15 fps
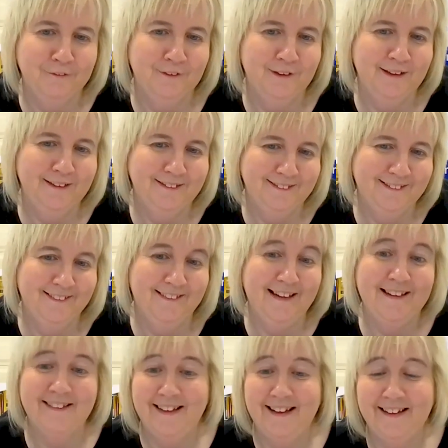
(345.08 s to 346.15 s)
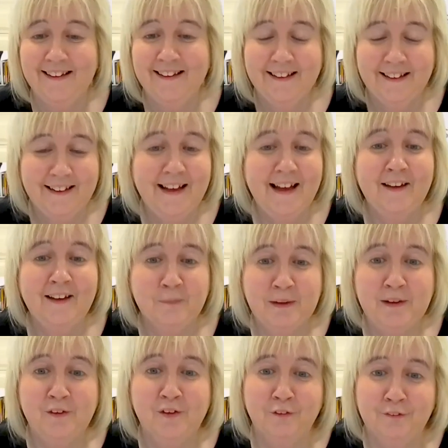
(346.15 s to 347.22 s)
hopefully. Because, like you say, it has
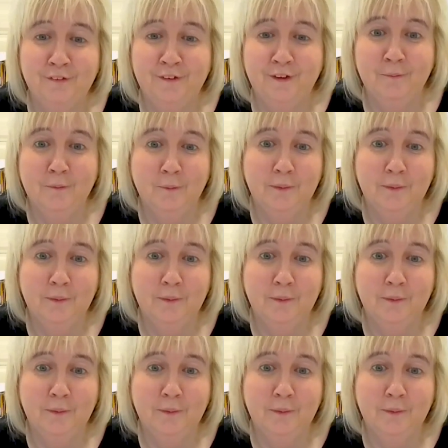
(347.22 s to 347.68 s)
been tough for them.